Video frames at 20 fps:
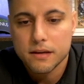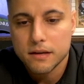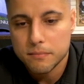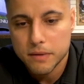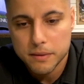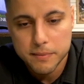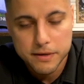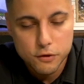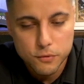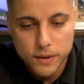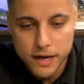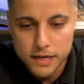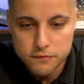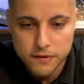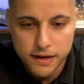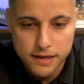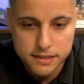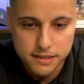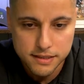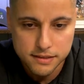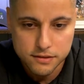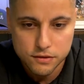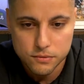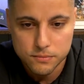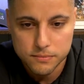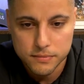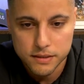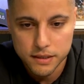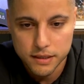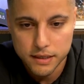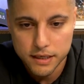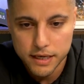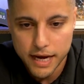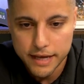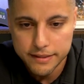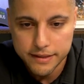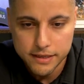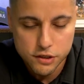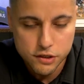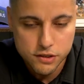maybe a new HVAC system, and
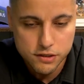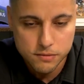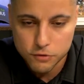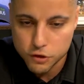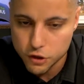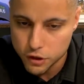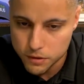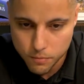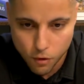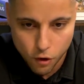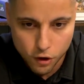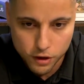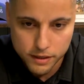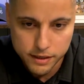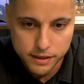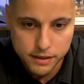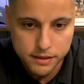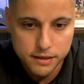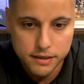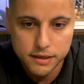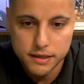then just some good marketing,